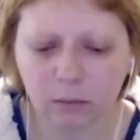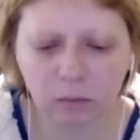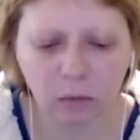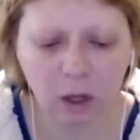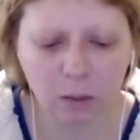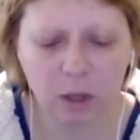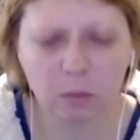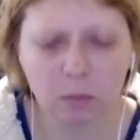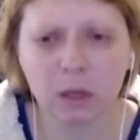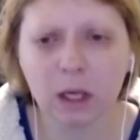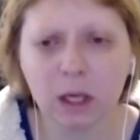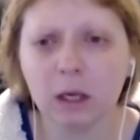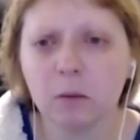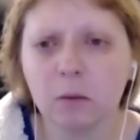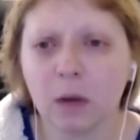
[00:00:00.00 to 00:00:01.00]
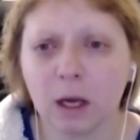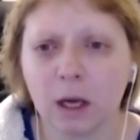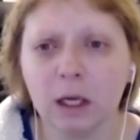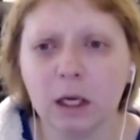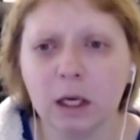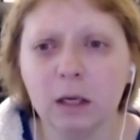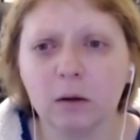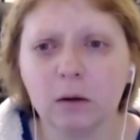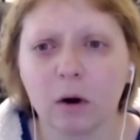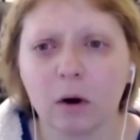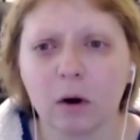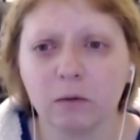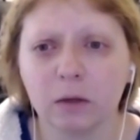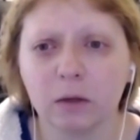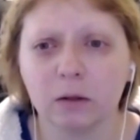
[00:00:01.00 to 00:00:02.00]
But making money
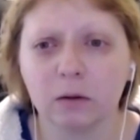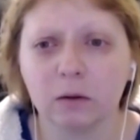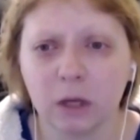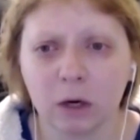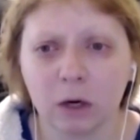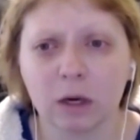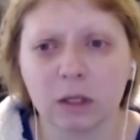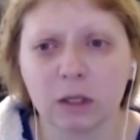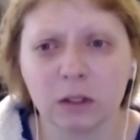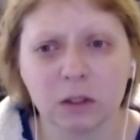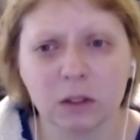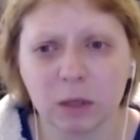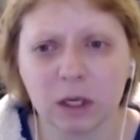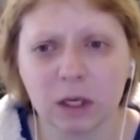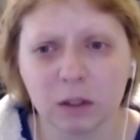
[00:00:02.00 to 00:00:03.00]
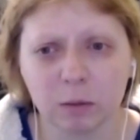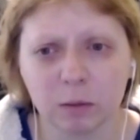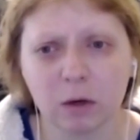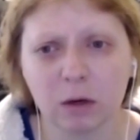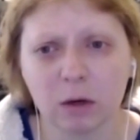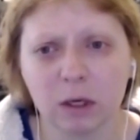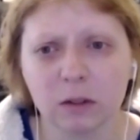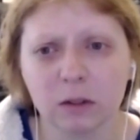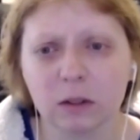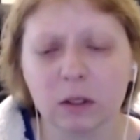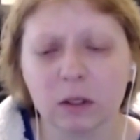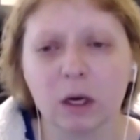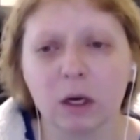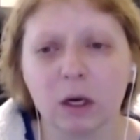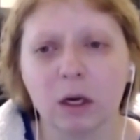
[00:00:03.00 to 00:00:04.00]
off their SSP experiences,
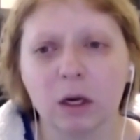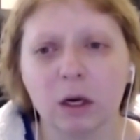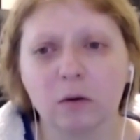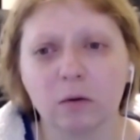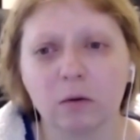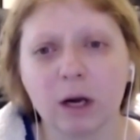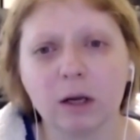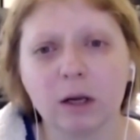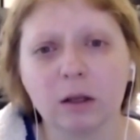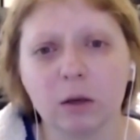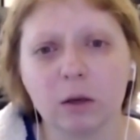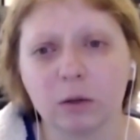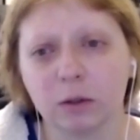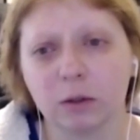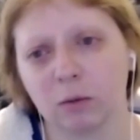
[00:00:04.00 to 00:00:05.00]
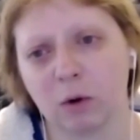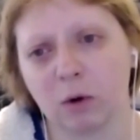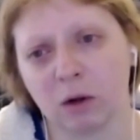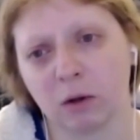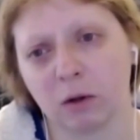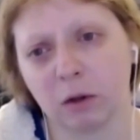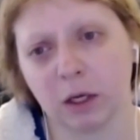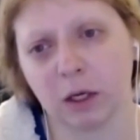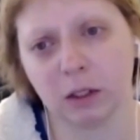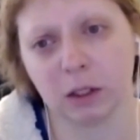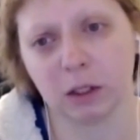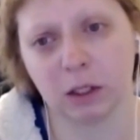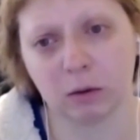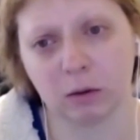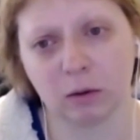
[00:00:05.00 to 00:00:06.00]
frankly, was the wrong thing to
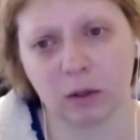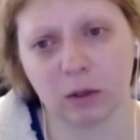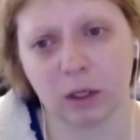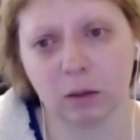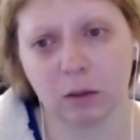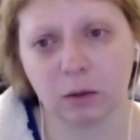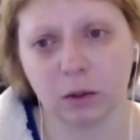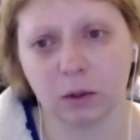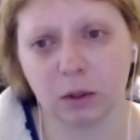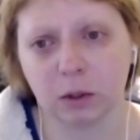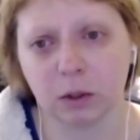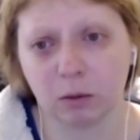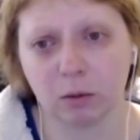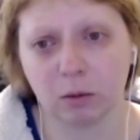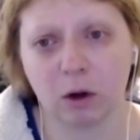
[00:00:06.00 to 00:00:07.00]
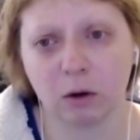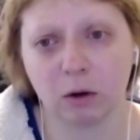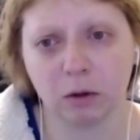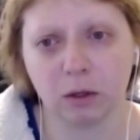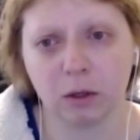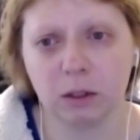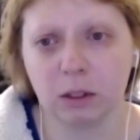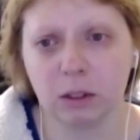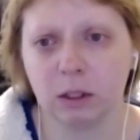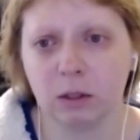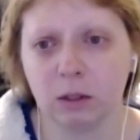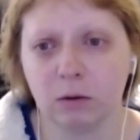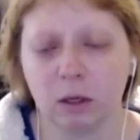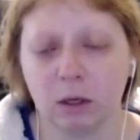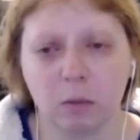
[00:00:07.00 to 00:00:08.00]
do. It was just the wrong thing to
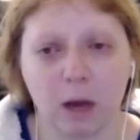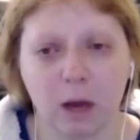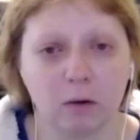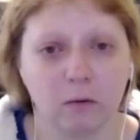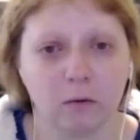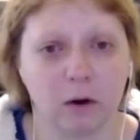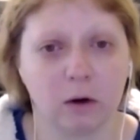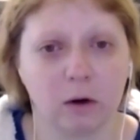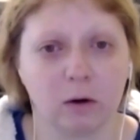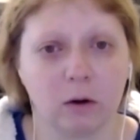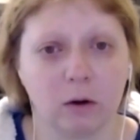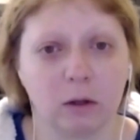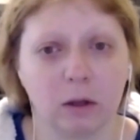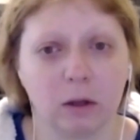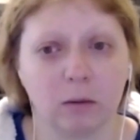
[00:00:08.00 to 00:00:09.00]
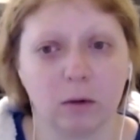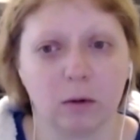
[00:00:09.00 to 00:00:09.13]
do, and it backfired on them.